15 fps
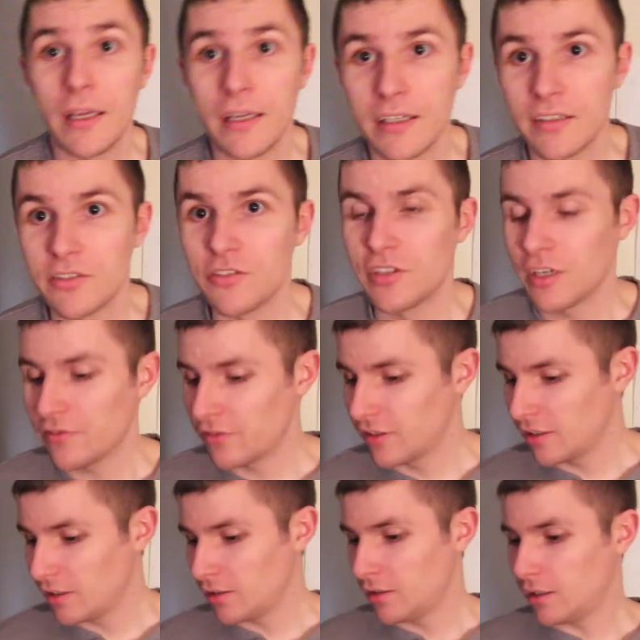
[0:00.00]
Hey, it's Jeff
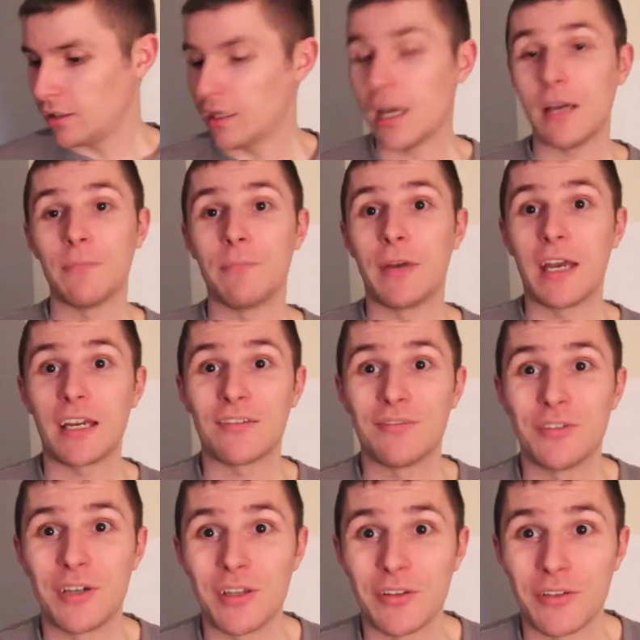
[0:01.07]
Ian, and I'm back
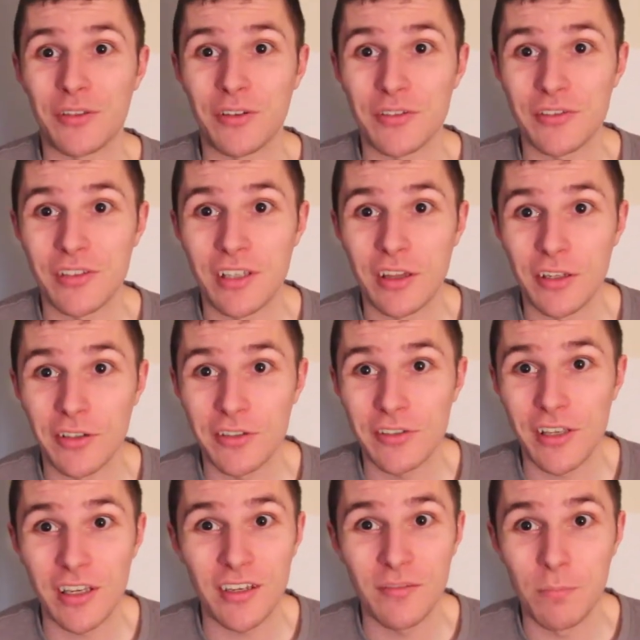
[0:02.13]
for another Thirsty
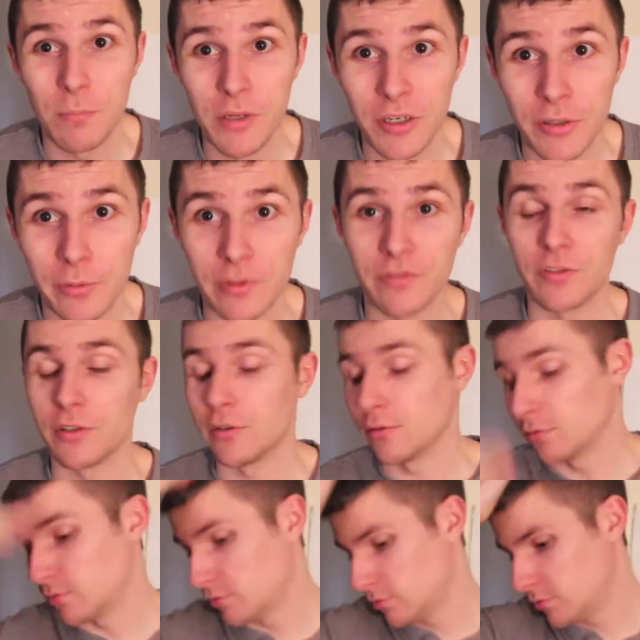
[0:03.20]
Thursday beer
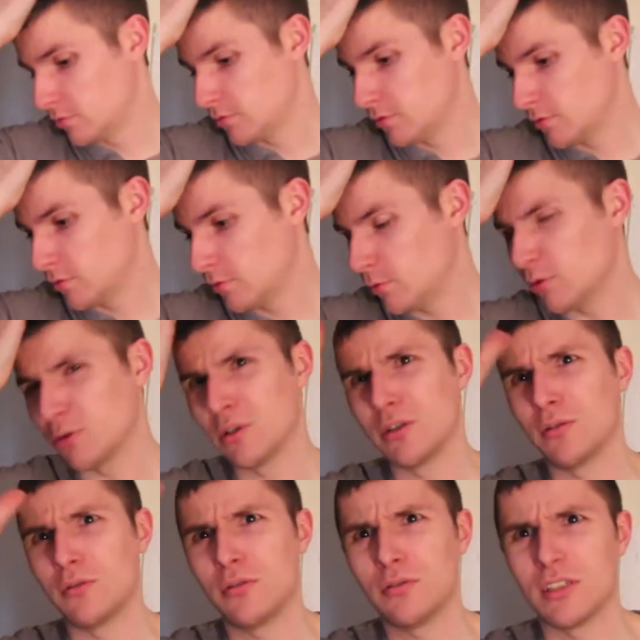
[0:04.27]
review.
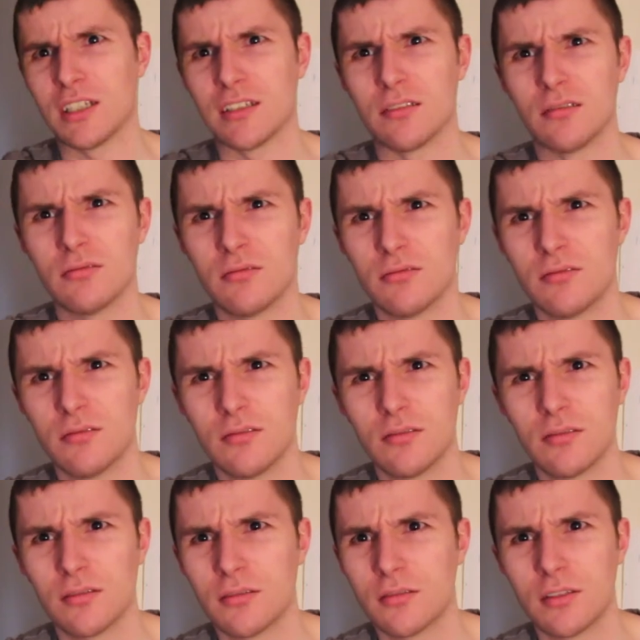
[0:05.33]
Well, hold on.
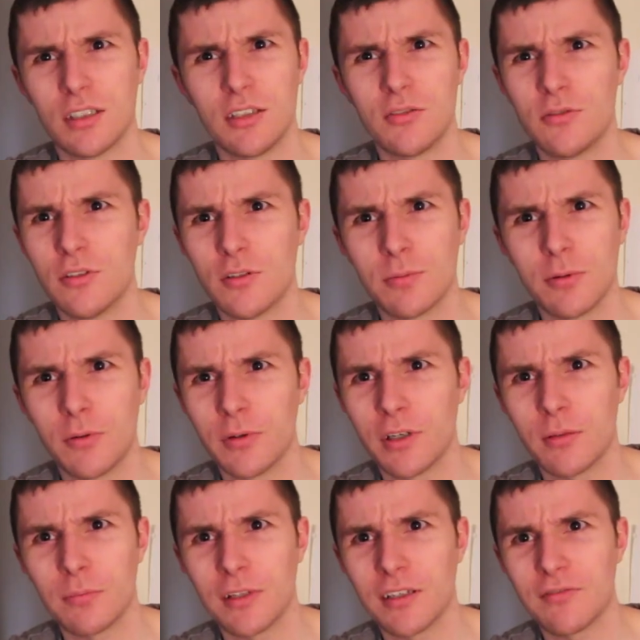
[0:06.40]
Didn't you just put one
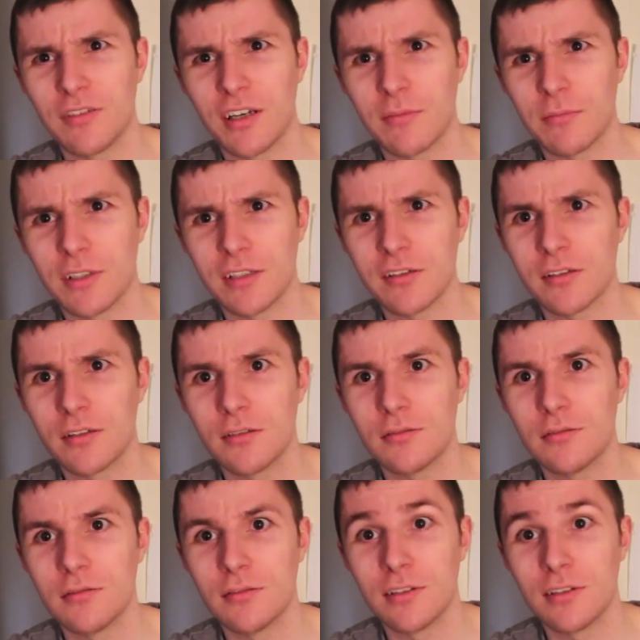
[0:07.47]
up like 5 minutes ago?